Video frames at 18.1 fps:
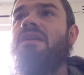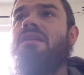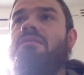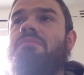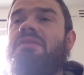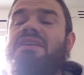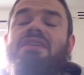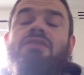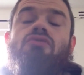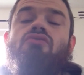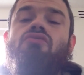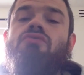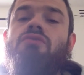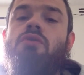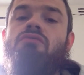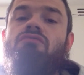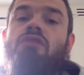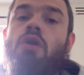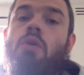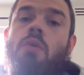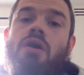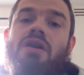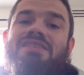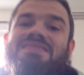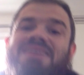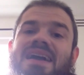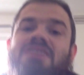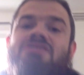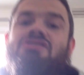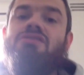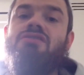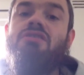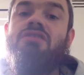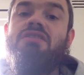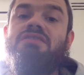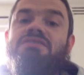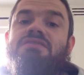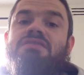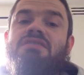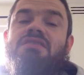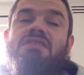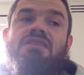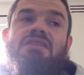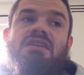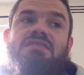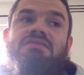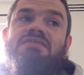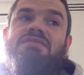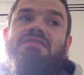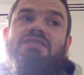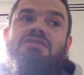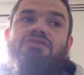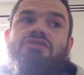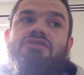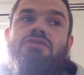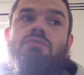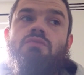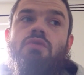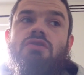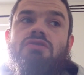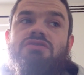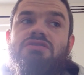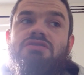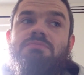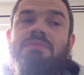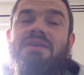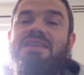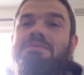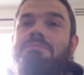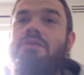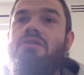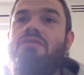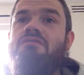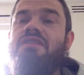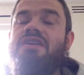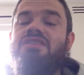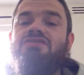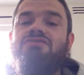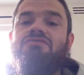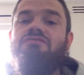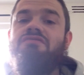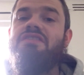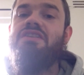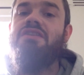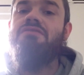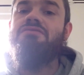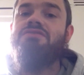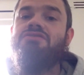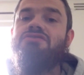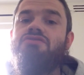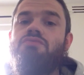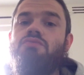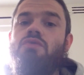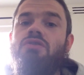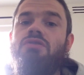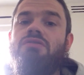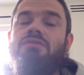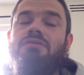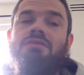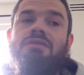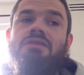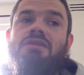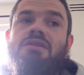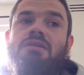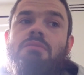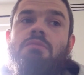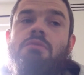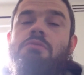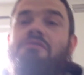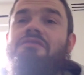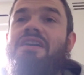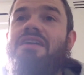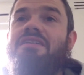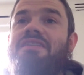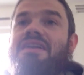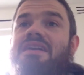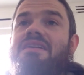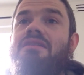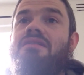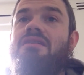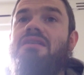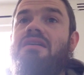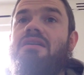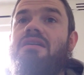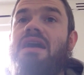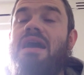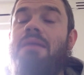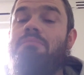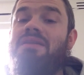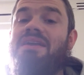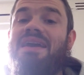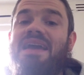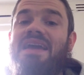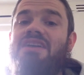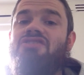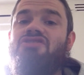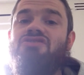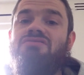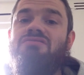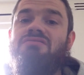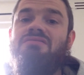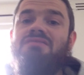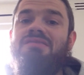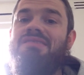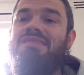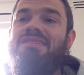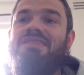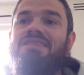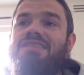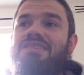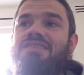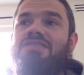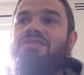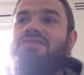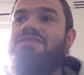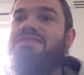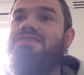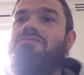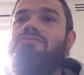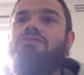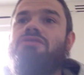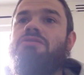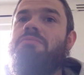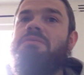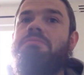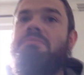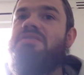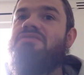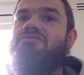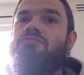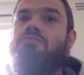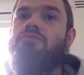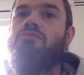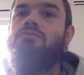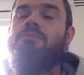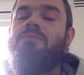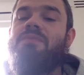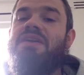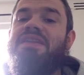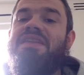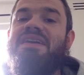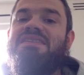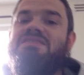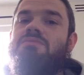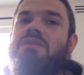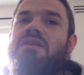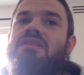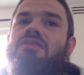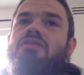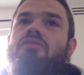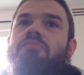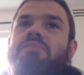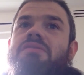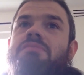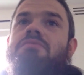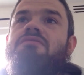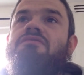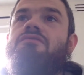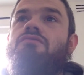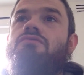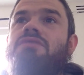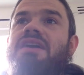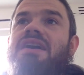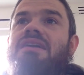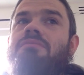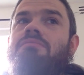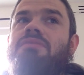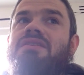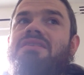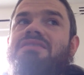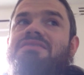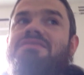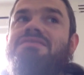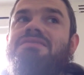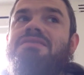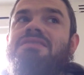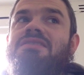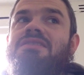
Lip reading: but it all requires action, guys. As I said, you can watch as many motivational videos as you want, but without that application, you're still going to be miserable. And that's where a lot of people fall down, because